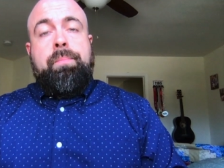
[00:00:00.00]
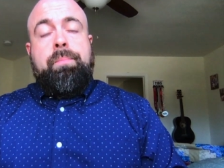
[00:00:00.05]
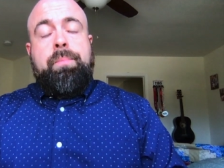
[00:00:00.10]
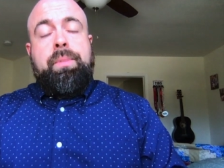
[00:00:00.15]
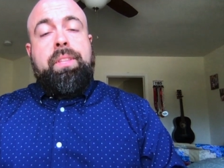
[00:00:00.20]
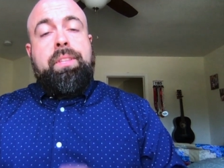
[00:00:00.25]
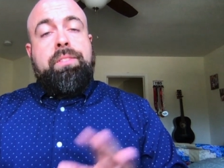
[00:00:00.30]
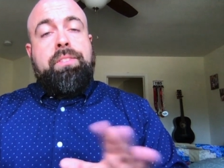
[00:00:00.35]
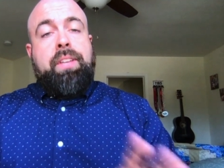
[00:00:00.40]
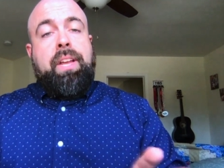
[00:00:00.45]

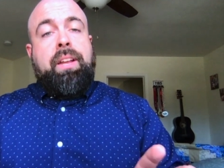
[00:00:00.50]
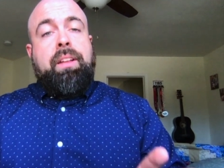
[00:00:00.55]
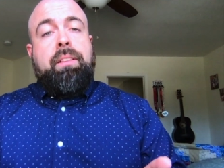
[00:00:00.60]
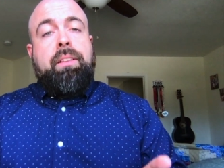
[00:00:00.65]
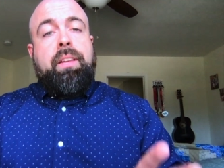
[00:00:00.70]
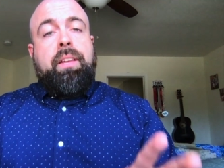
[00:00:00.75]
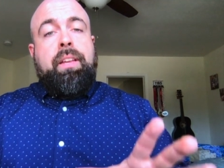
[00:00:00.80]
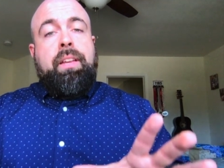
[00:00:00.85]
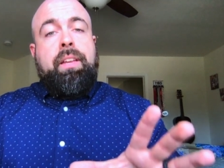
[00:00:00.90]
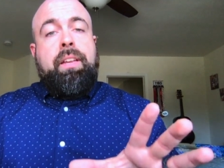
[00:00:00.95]
then
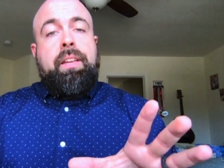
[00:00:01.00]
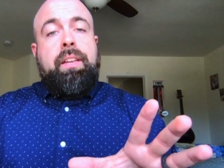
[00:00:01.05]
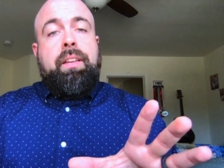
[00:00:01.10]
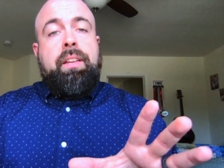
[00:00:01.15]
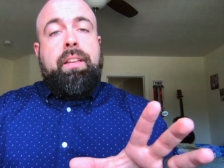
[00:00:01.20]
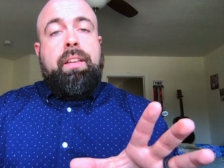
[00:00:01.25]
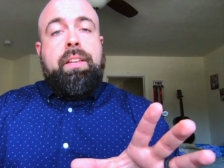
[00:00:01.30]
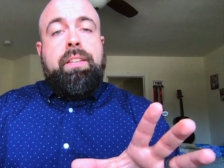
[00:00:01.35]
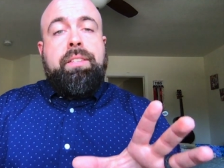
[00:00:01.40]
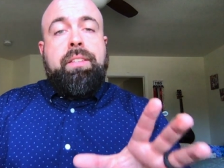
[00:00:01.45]
secondly, he,
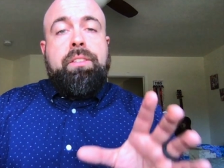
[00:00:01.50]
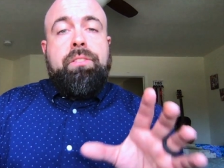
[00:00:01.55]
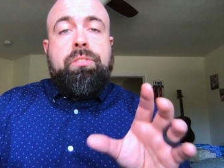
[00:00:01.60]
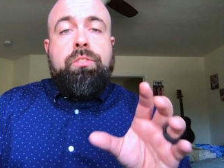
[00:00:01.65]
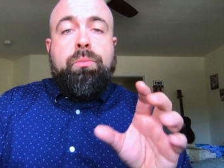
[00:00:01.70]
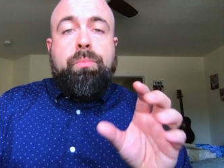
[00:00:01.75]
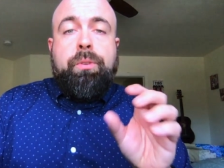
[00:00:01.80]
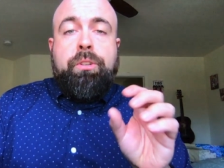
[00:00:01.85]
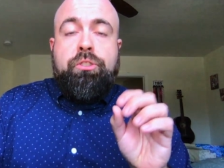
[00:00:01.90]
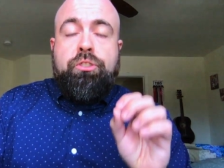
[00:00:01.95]
he says
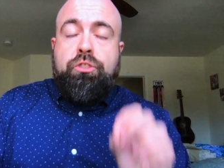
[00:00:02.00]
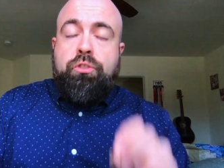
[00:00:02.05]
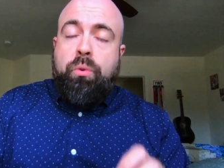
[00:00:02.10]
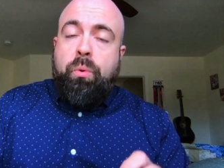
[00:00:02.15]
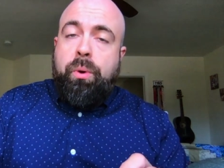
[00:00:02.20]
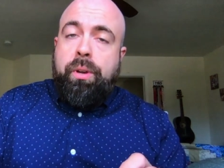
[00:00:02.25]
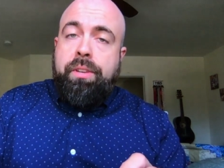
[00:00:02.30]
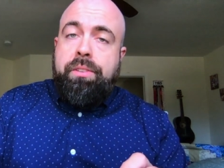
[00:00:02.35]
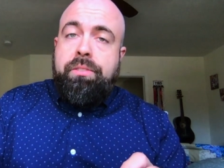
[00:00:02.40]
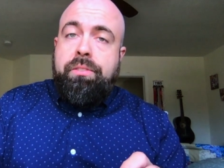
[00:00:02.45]
to
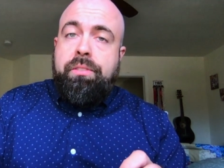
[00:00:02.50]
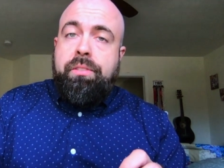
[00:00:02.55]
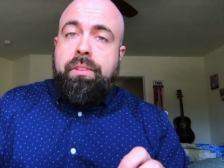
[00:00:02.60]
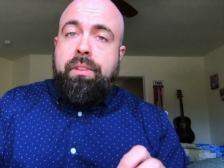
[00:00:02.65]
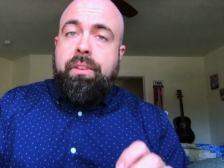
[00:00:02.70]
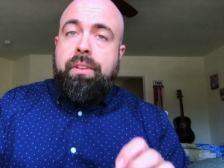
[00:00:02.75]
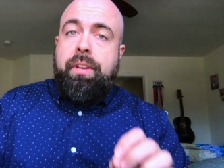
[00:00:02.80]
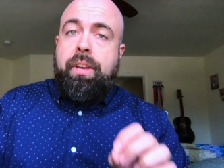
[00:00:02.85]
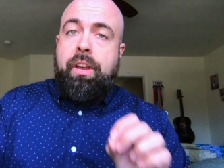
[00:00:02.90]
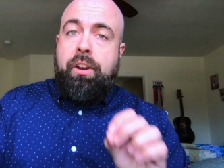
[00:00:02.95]
rejoice
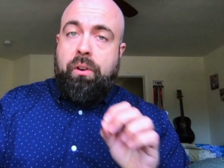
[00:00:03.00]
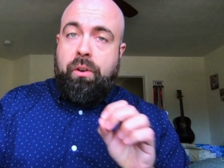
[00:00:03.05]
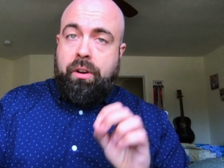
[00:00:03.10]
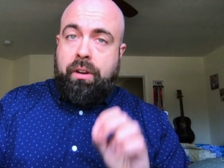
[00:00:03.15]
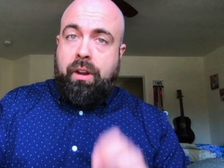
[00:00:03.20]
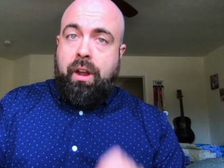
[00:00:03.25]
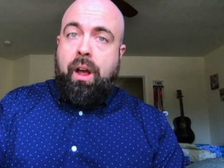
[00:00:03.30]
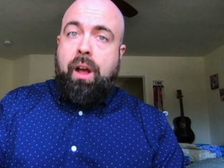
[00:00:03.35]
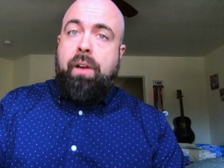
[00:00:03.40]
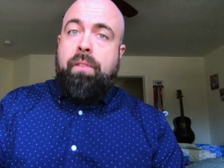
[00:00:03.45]
in our
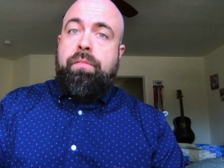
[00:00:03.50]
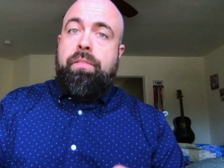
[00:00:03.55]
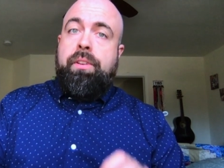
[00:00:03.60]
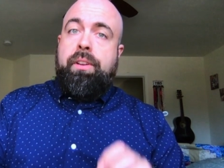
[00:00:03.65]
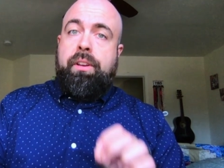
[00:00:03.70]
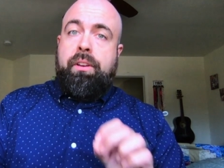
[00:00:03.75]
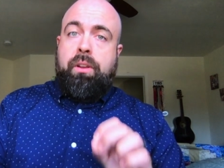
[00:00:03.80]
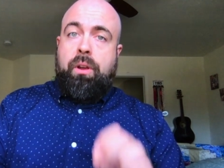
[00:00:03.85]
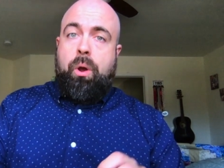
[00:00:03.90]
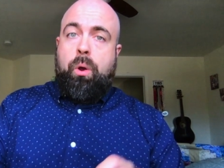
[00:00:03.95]

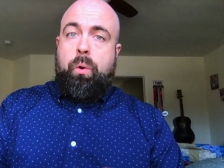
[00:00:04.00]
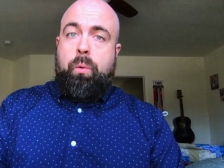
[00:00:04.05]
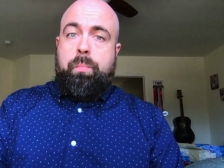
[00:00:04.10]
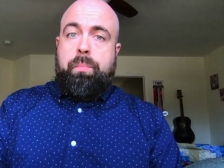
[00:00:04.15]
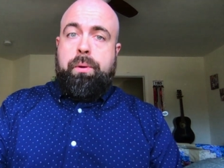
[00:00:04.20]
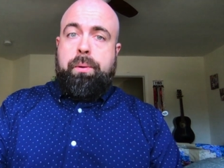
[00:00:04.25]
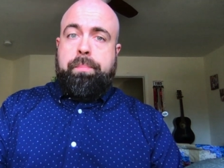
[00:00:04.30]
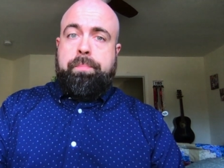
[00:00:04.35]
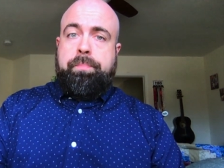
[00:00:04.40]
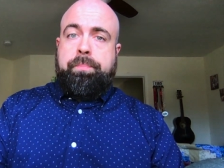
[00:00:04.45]
confident hope,
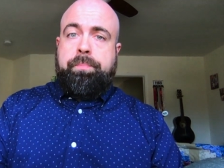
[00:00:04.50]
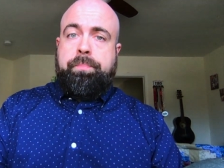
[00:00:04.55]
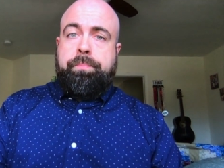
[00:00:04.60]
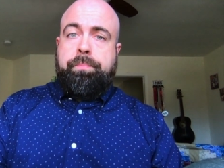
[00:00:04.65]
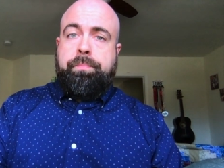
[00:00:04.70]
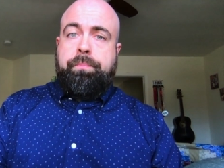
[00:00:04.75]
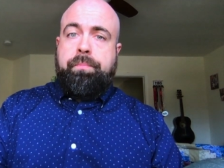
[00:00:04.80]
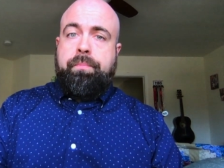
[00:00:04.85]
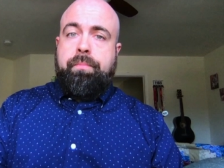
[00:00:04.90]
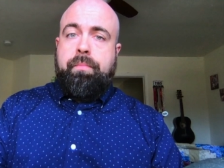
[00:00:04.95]

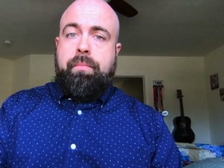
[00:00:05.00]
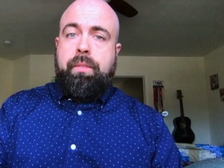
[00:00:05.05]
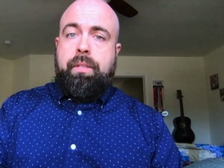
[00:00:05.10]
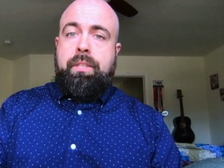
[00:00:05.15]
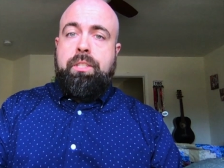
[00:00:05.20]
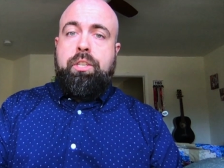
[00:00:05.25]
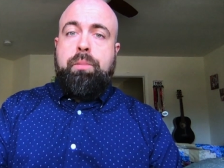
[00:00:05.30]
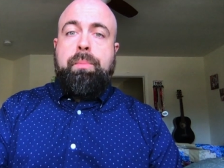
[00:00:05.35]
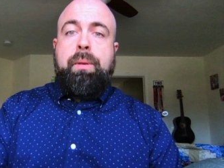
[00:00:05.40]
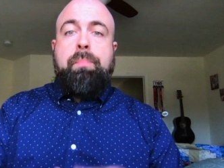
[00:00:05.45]

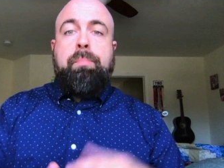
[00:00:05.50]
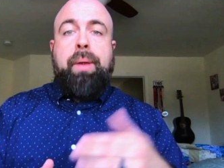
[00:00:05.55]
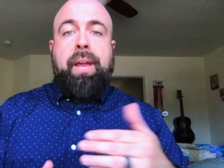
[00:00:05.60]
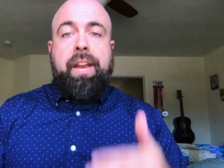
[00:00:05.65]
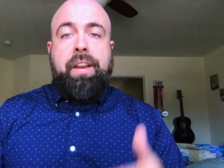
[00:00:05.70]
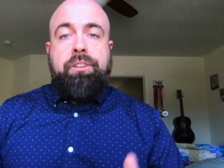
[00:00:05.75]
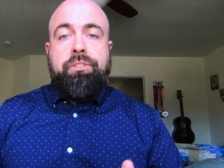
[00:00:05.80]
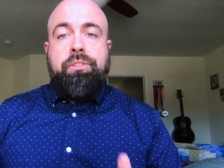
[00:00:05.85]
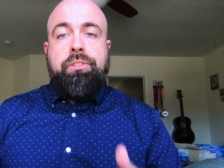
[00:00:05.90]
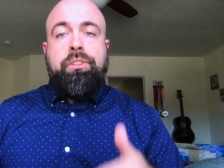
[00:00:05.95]
to be
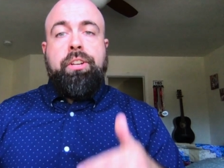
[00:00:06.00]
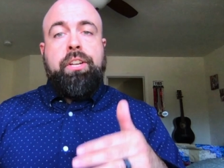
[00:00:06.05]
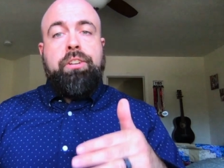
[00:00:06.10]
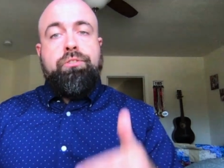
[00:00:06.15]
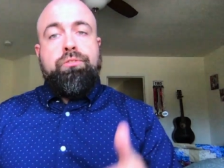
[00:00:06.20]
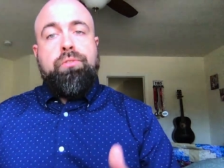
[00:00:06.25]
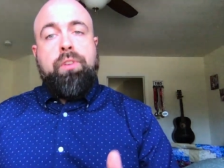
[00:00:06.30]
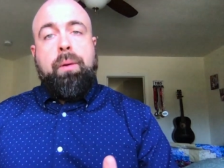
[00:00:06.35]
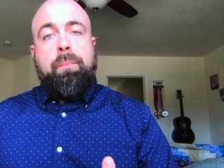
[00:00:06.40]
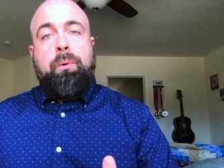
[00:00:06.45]
patient in
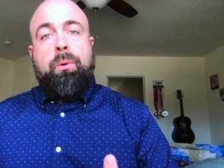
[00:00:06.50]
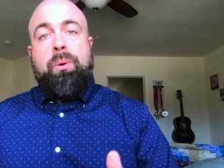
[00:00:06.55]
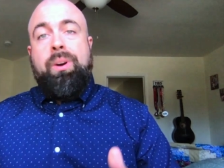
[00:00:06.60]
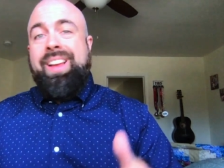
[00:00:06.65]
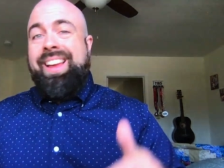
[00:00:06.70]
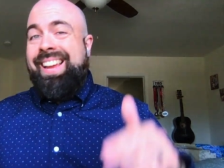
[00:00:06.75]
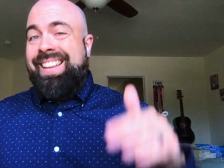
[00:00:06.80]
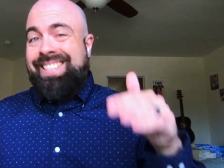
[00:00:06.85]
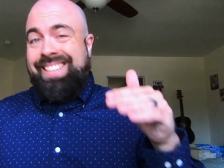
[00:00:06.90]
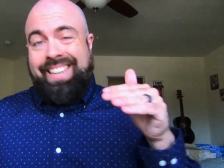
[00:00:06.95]
trouble,
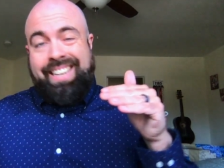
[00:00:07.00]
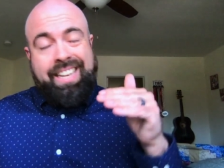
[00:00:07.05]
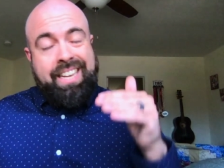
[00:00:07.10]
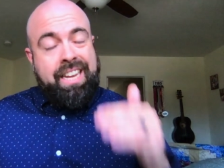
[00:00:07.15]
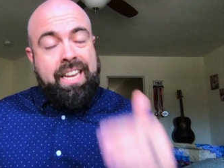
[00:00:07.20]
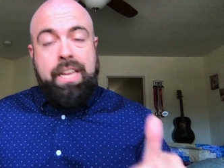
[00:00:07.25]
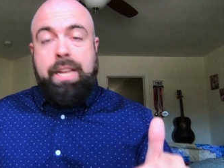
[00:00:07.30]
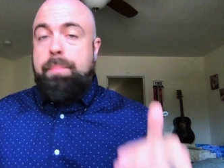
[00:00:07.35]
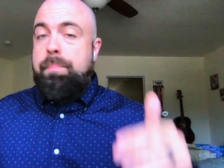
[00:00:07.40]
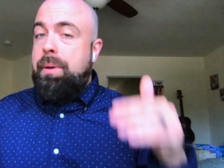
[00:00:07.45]
and to
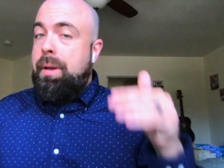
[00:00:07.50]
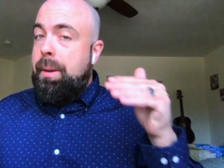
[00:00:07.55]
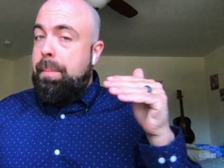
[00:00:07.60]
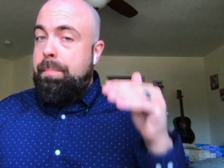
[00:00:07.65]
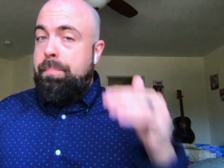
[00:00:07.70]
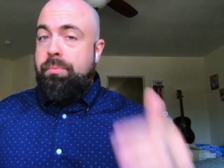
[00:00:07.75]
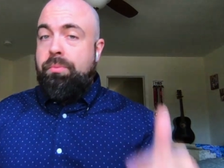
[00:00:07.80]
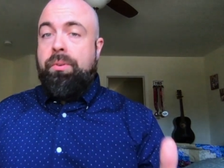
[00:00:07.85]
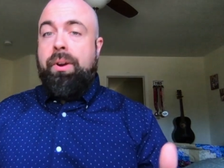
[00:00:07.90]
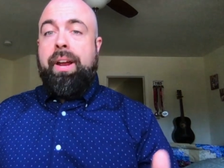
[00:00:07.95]
keep
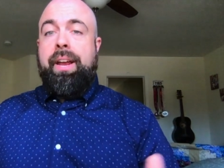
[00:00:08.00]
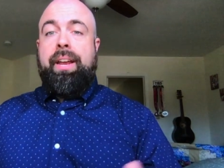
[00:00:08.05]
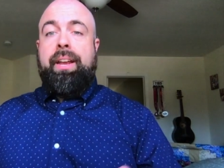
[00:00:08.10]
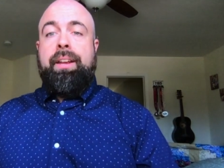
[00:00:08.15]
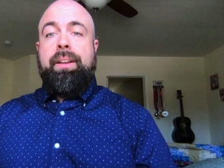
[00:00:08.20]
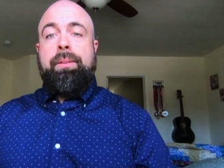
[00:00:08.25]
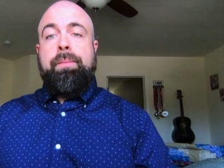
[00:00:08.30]
praying.